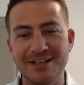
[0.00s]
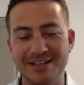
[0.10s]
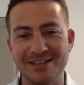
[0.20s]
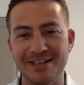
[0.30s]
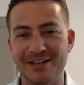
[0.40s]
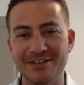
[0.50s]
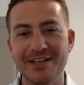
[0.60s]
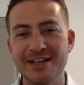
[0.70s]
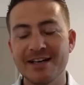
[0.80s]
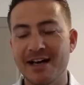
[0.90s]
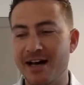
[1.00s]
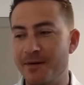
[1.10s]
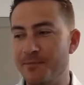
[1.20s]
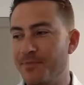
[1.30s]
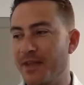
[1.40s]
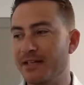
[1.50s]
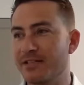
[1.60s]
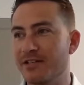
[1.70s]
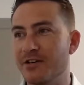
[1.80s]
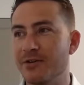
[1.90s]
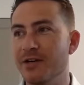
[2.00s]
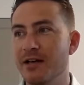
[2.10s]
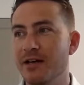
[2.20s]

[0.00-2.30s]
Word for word: you know? And so